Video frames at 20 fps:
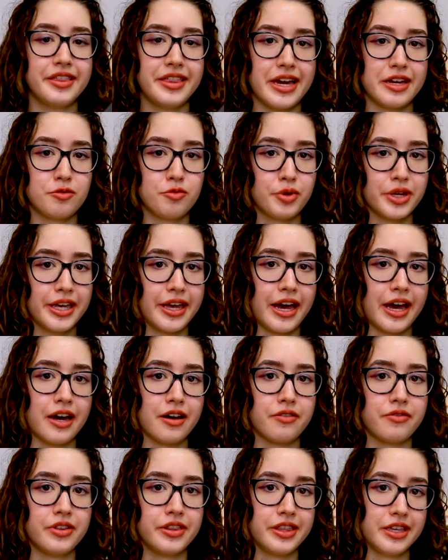Then we
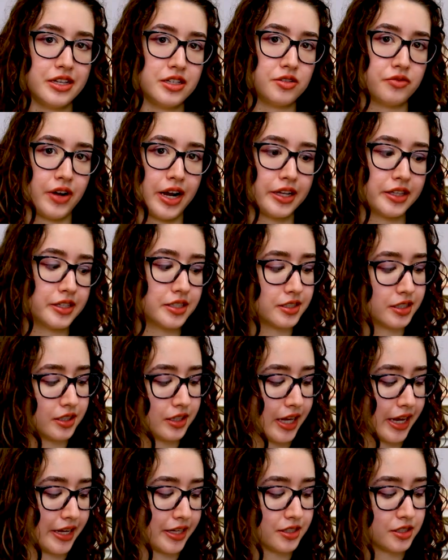have These Violent
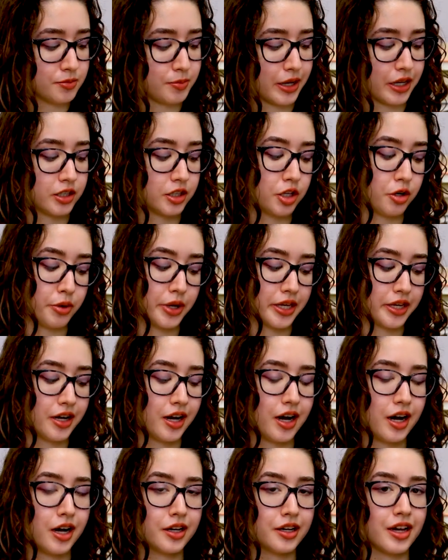Delights by Chloe
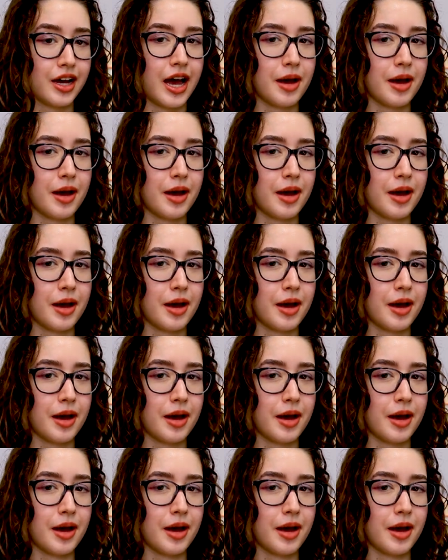Gong.